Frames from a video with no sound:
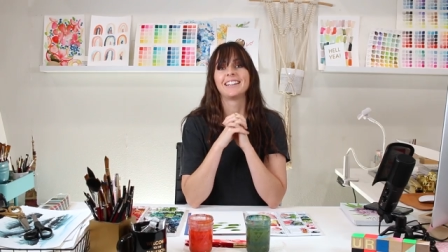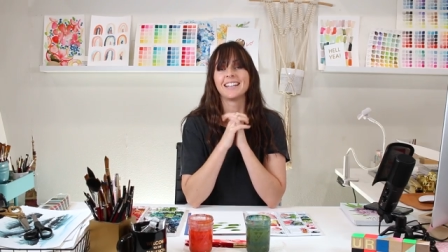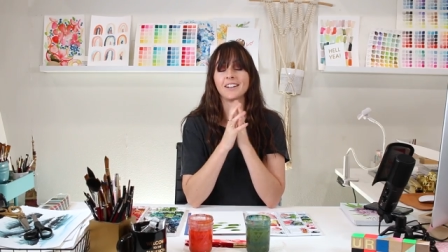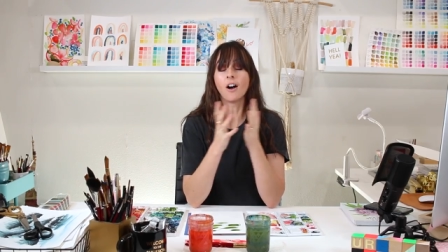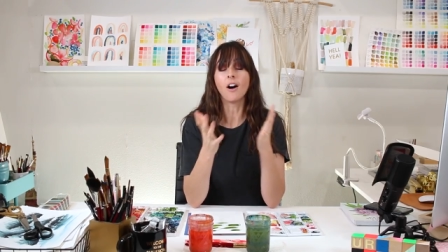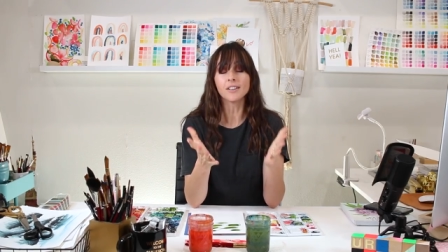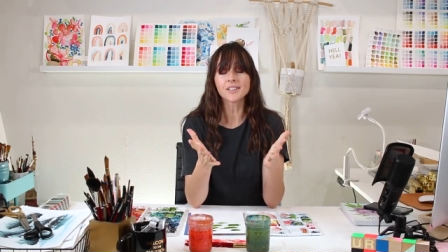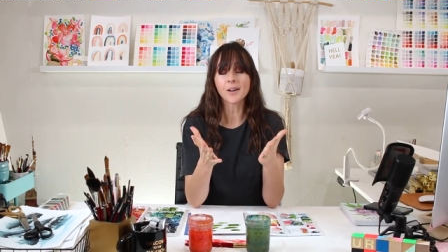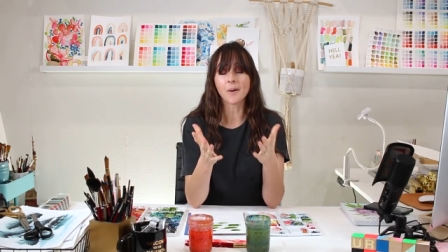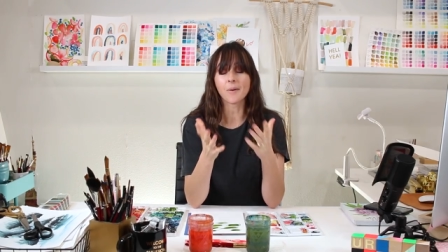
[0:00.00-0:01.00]
But then
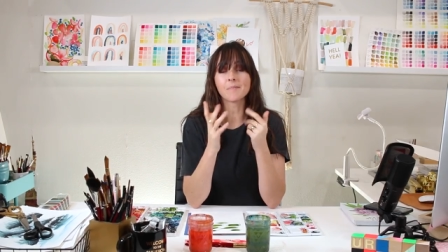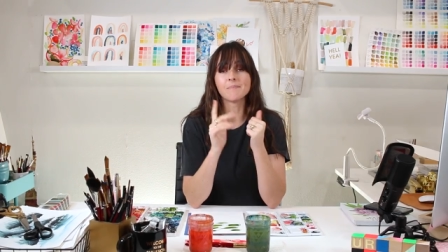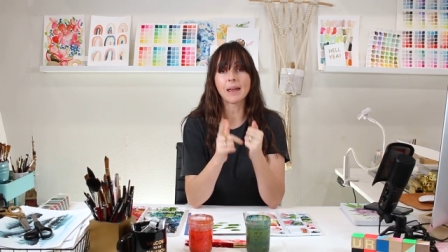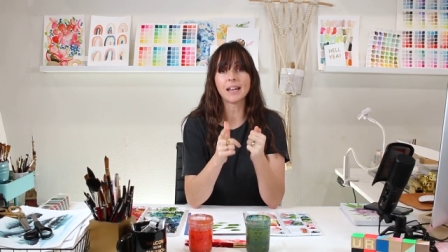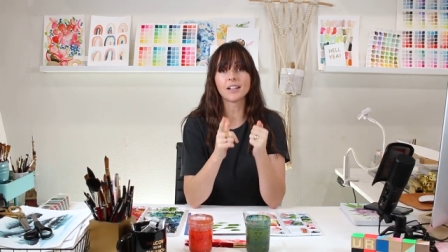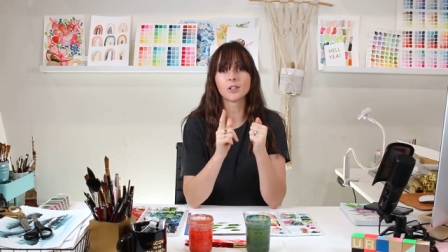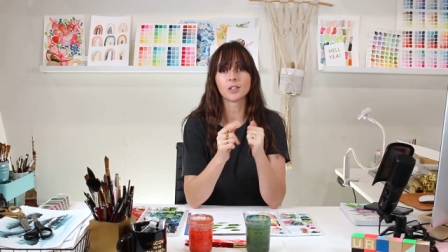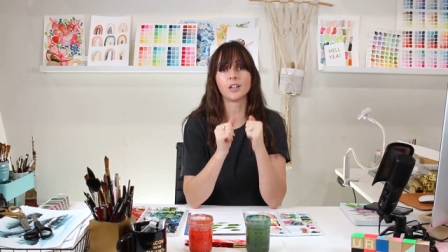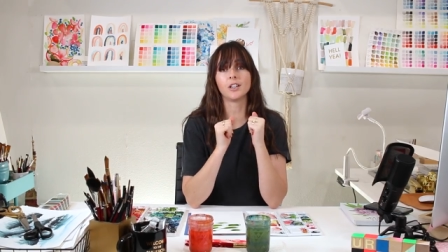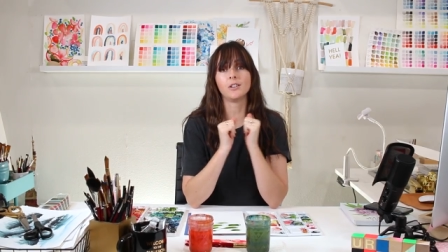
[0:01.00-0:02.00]
also make
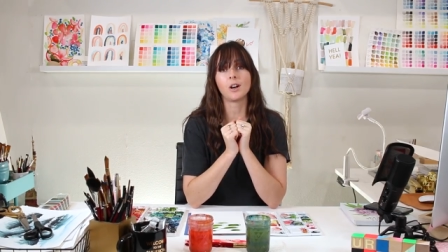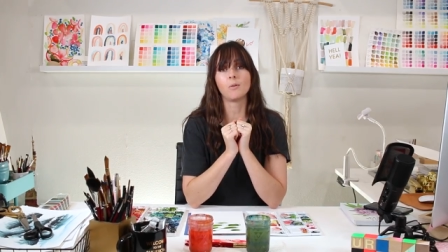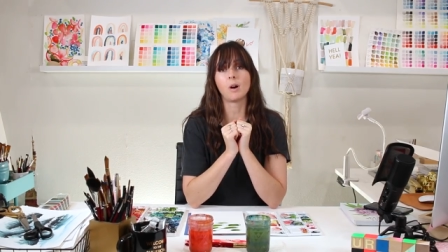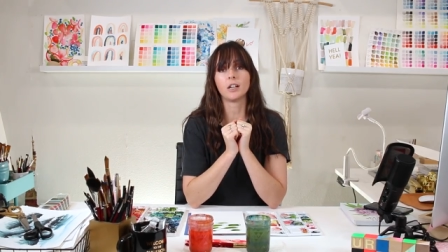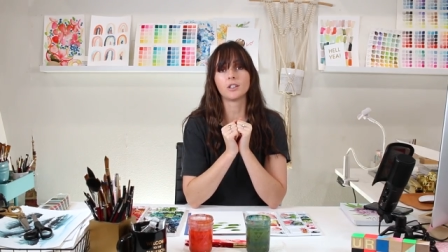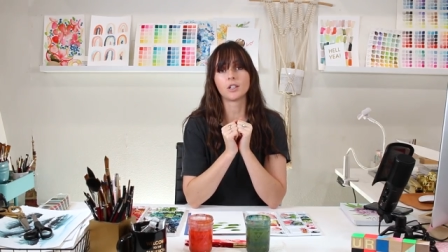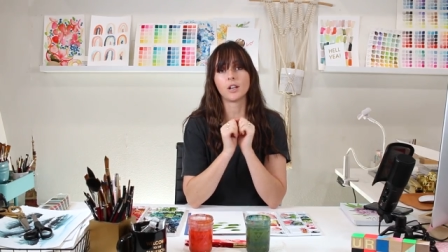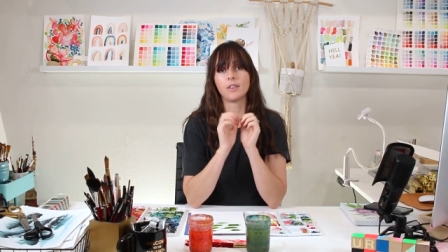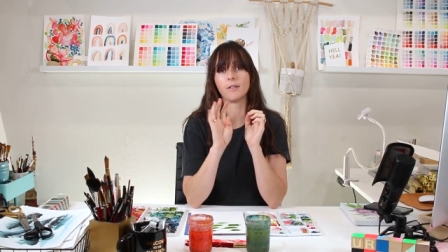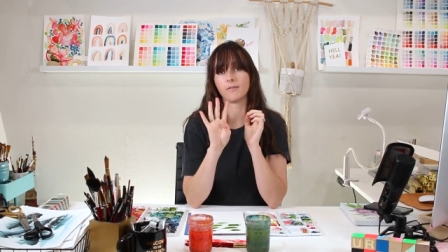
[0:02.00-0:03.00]
sure you go watch
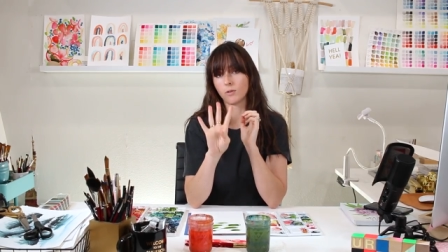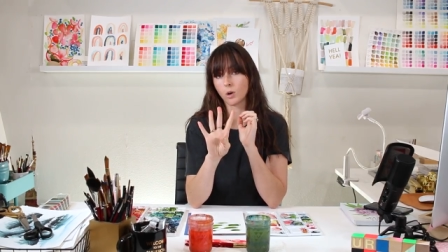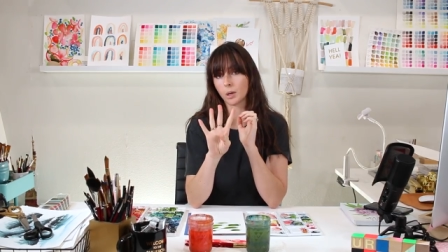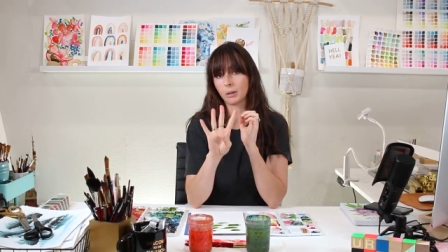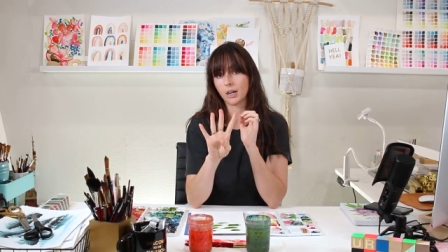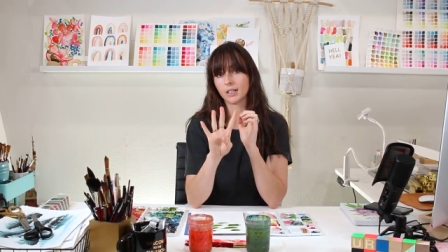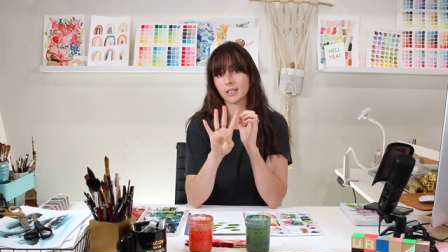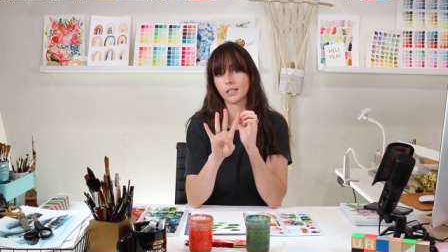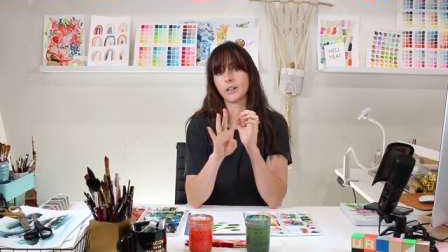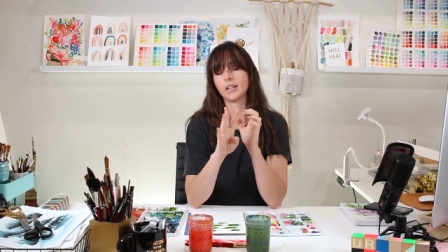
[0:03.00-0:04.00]
the four part
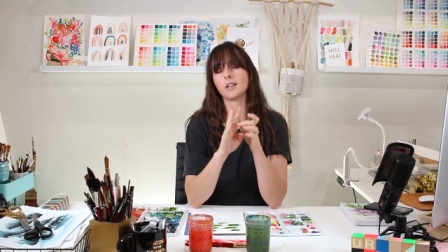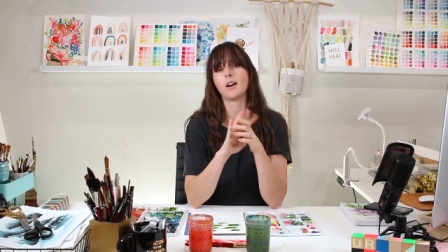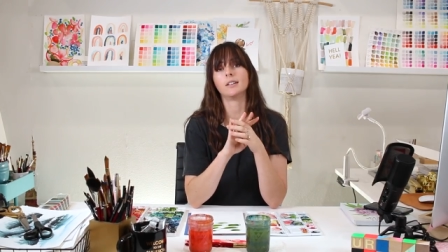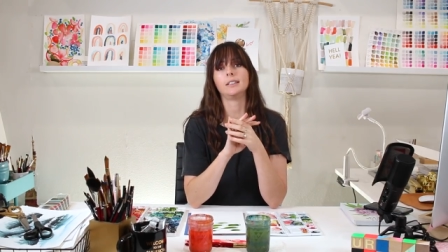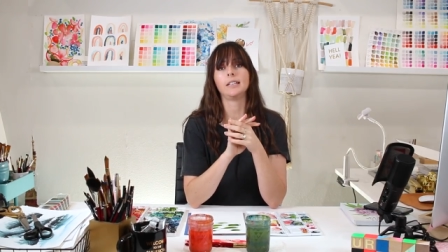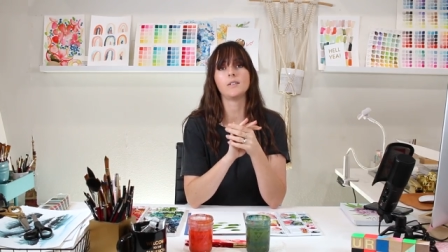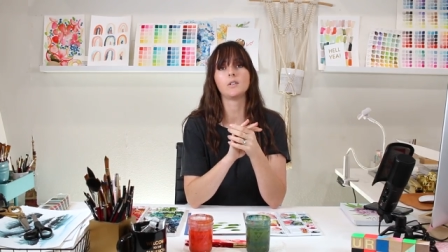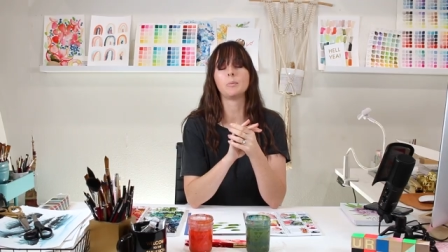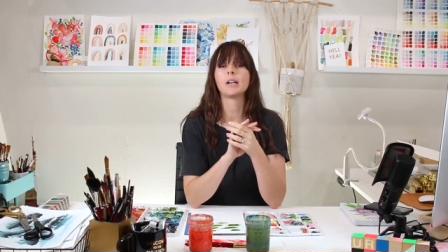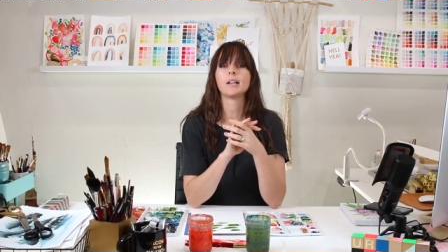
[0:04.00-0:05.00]
series on
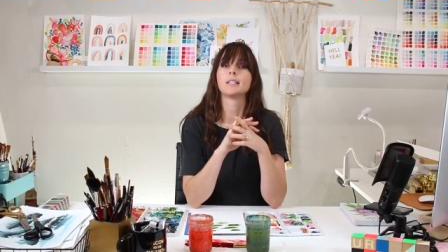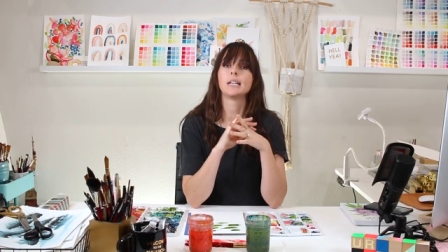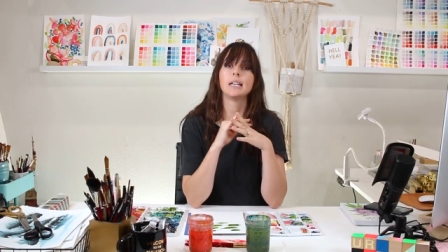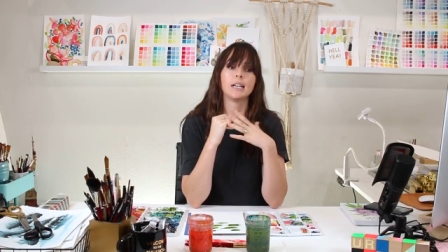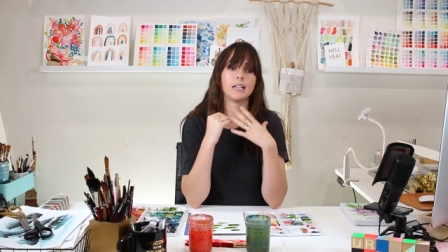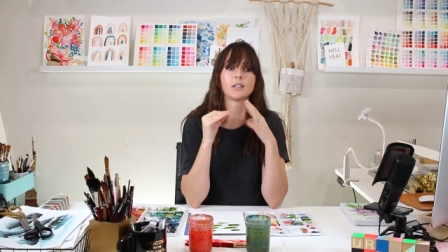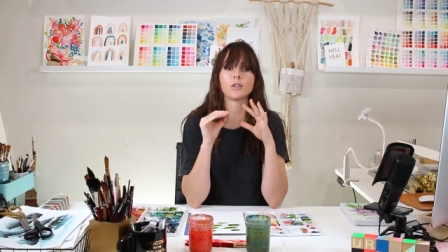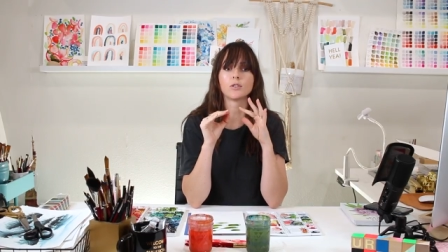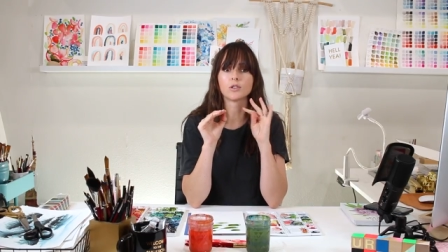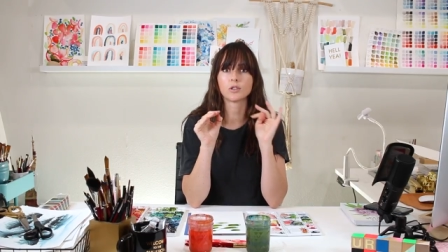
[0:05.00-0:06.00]
leaves because it is
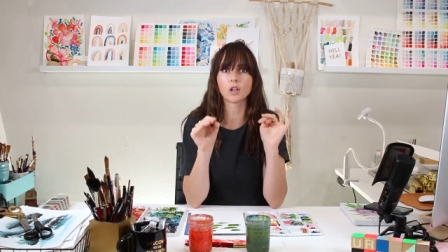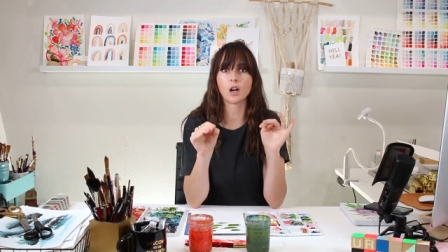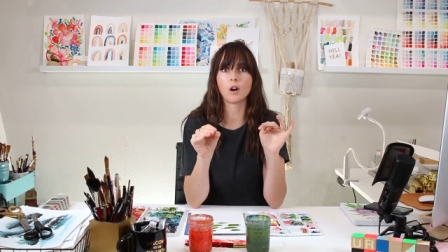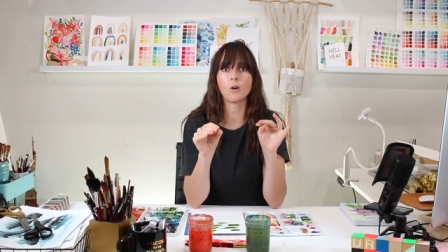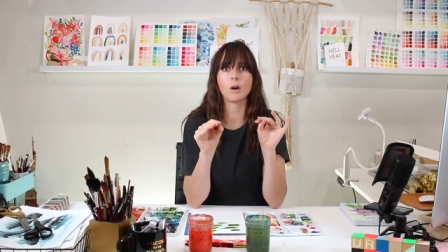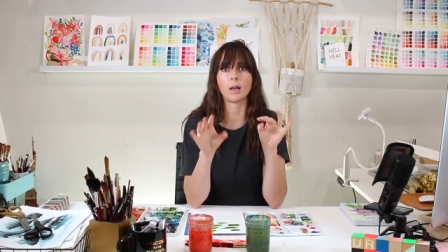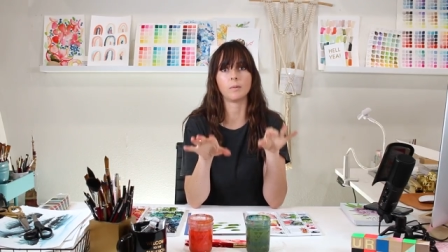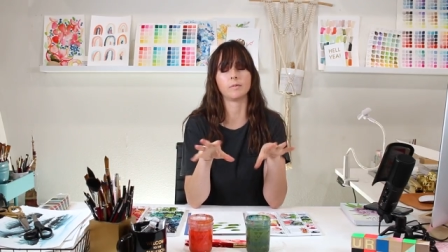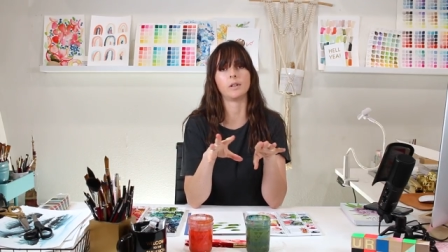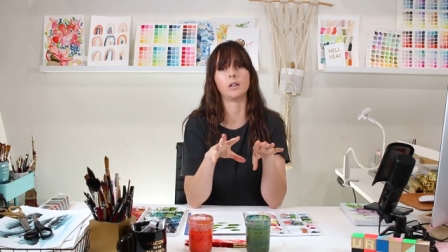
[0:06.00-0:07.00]
so
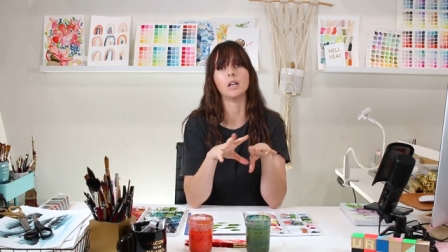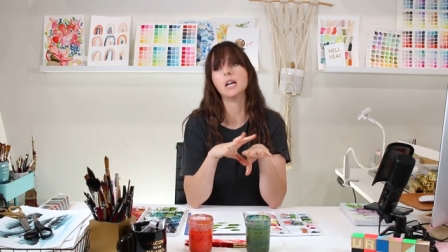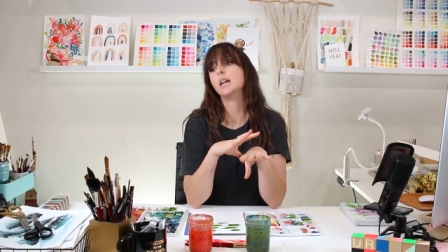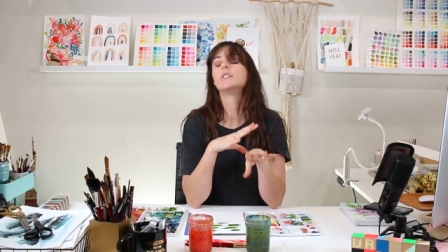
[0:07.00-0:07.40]
helpful.